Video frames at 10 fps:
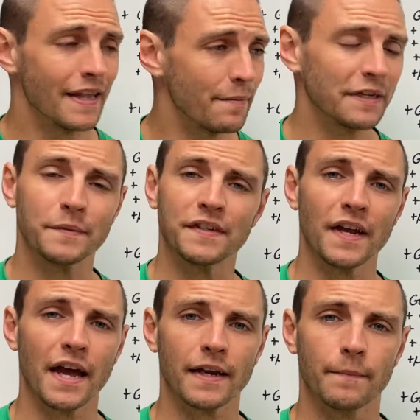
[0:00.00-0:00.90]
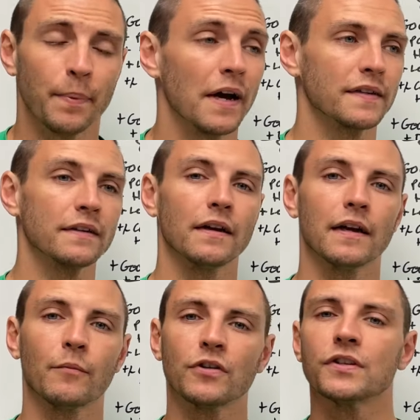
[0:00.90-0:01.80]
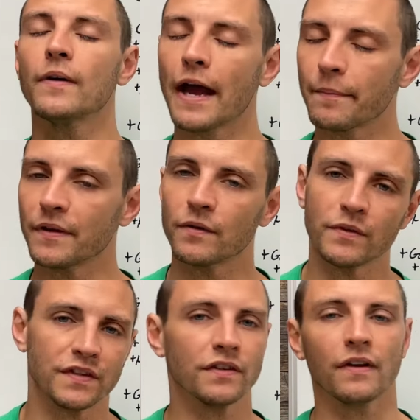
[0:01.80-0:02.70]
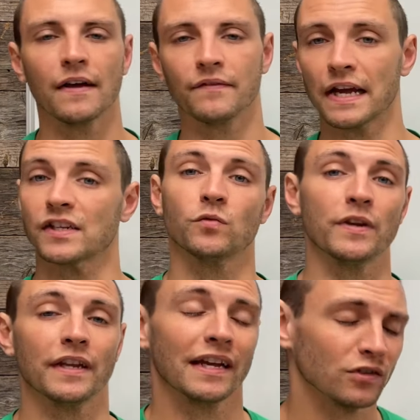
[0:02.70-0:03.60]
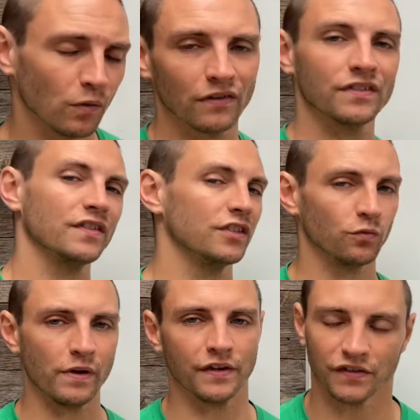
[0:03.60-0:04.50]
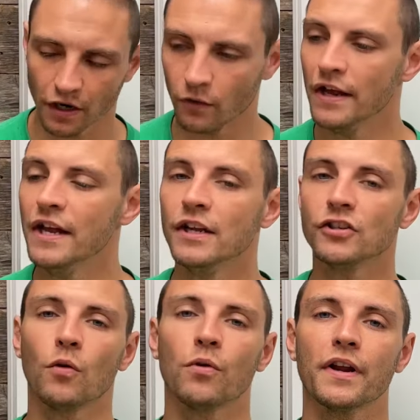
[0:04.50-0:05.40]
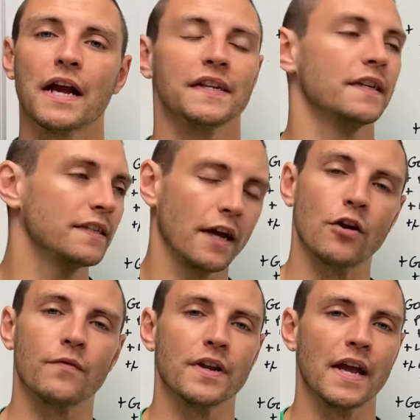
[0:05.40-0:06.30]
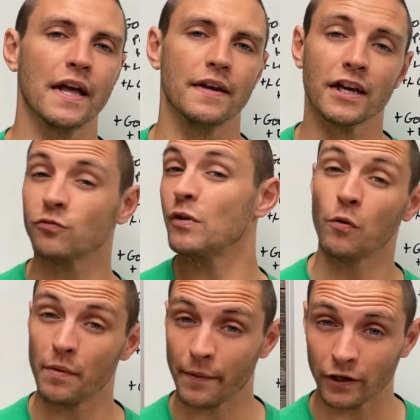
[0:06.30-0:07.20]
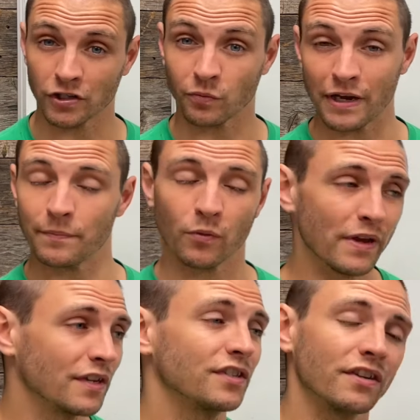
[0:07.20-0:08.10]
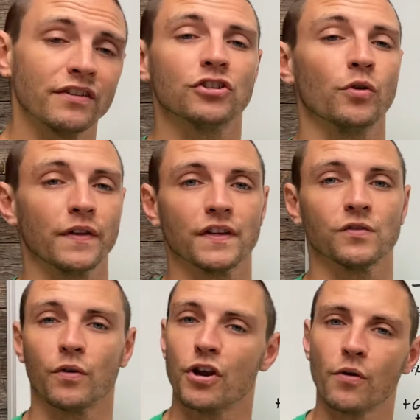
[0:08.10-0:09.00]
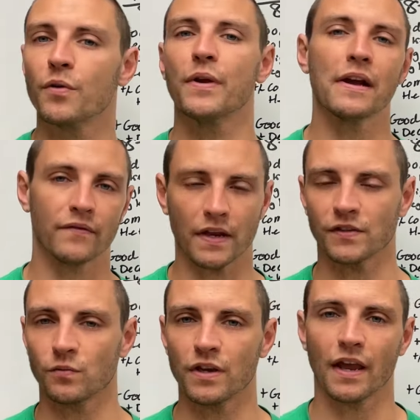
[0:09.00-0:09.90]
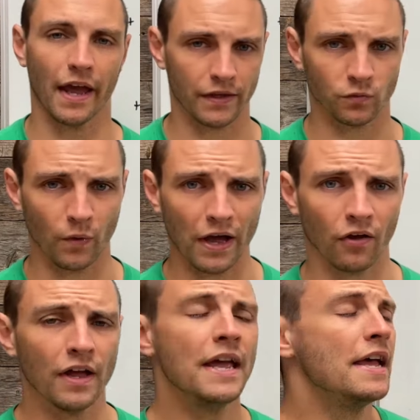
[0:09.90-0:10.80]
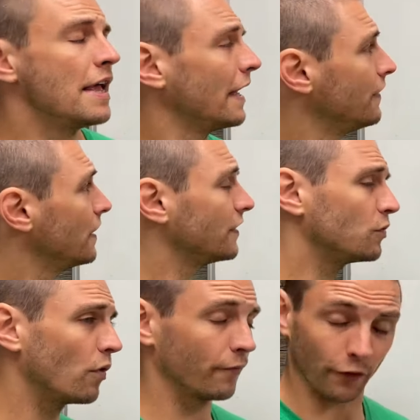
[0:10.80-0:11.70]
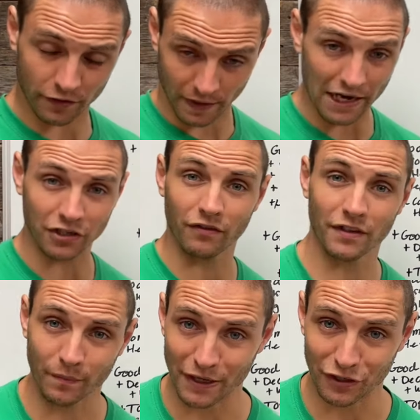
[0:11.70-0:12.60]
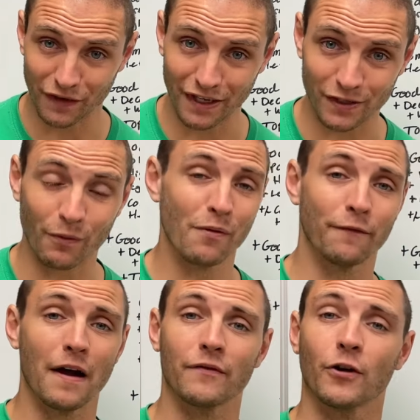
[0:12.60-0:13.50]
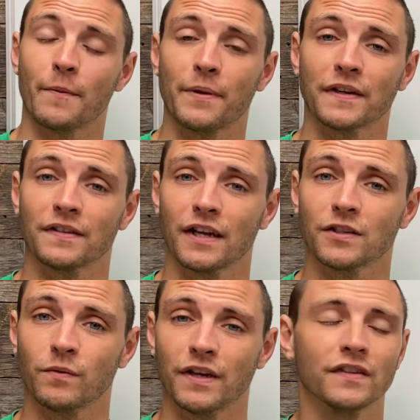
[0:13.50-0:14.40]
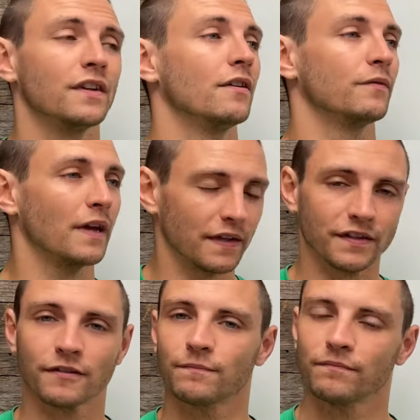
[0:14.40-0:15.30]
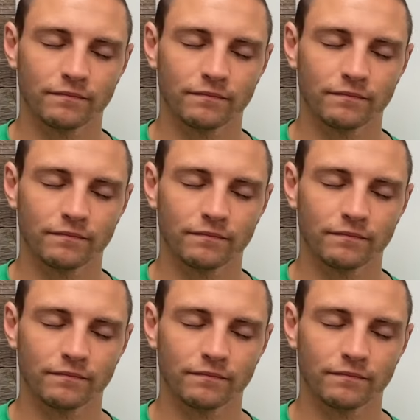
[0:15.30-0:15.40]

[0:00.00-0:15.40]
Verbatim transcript: and that makes me sad. But I'm also happy that we still have next week as well as this week. So don't worry, guys. It's not over yet. Next week will be bittersweet, but we can still enjoy this one knowing we have next week as well. And in this one, first, actually, let's mention this. We went five and oh on picks last week, so that's